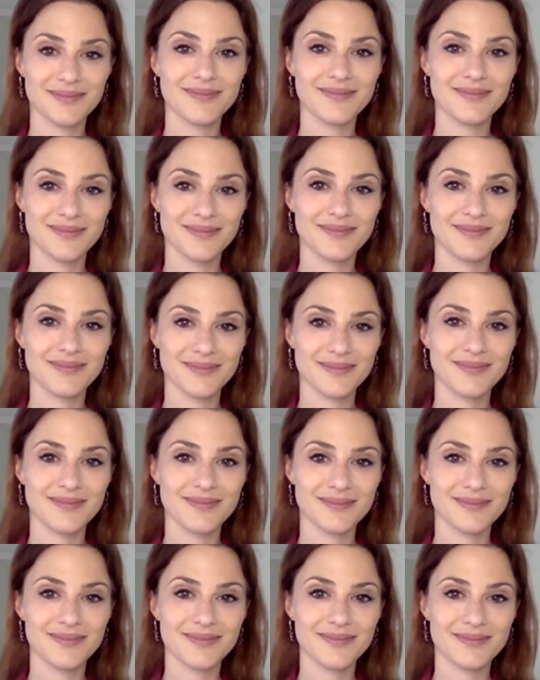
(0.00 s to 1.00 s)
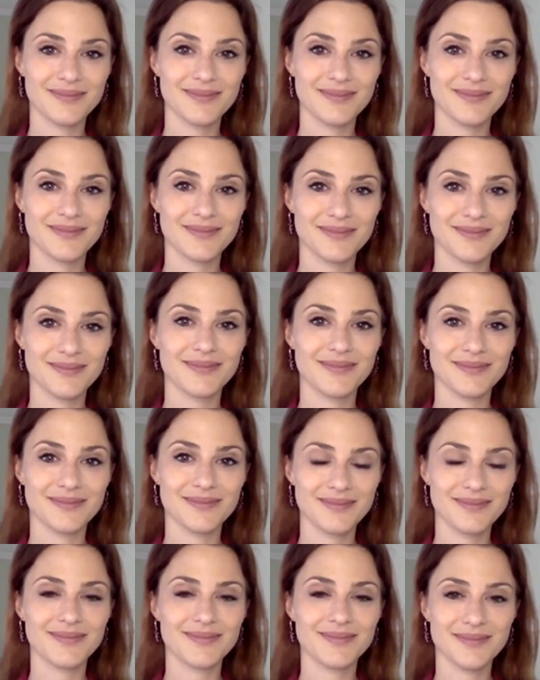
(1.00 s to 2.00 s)

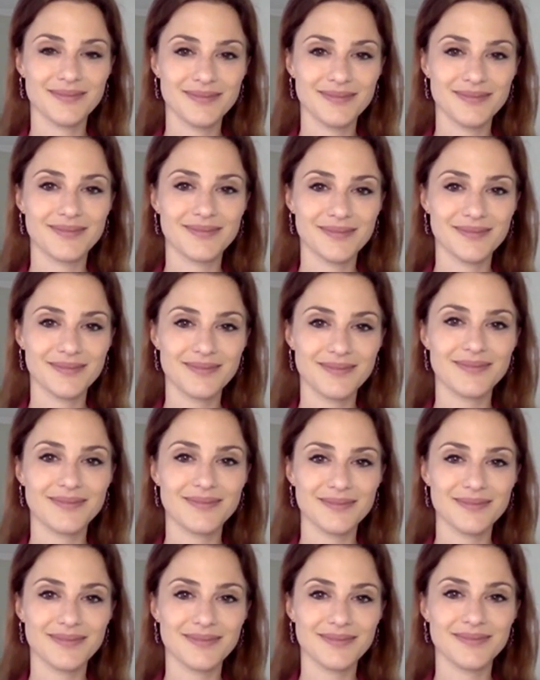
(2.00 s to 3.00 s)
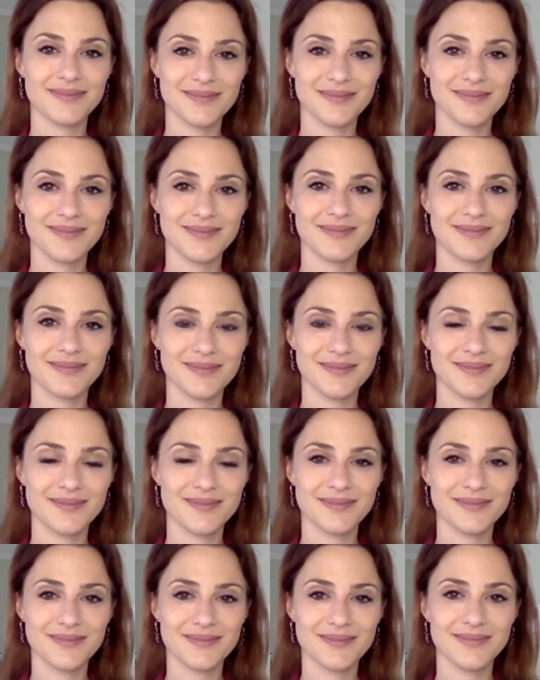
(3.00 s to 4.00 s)

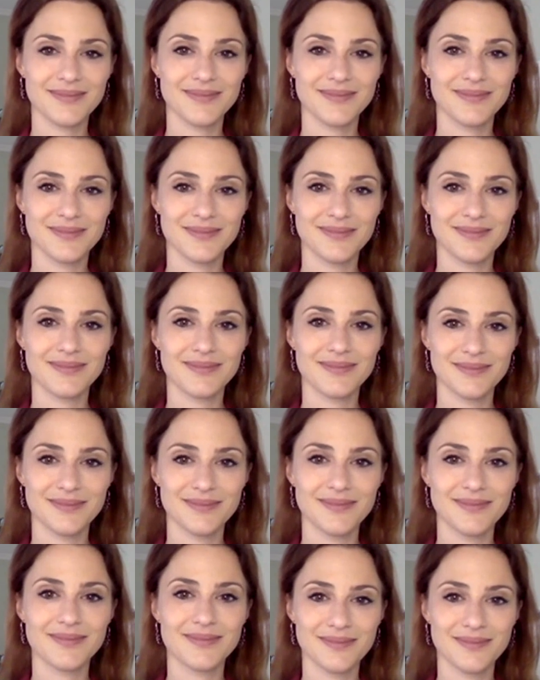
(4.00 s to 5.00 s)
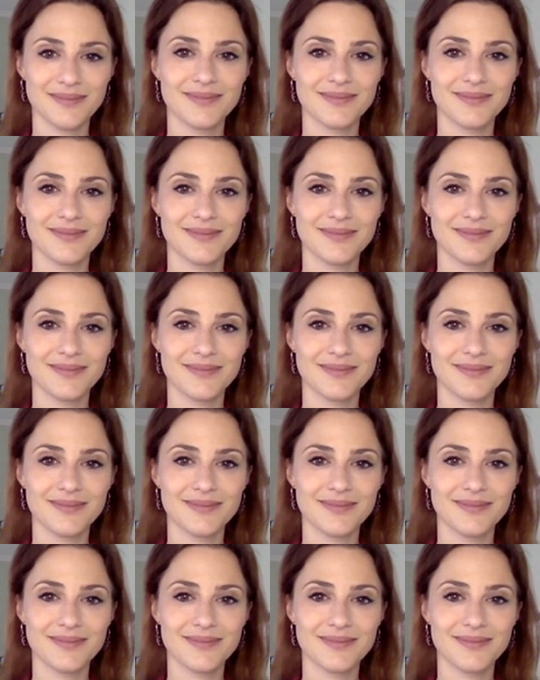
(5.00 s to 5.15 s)
No words are spoken by the person on screen.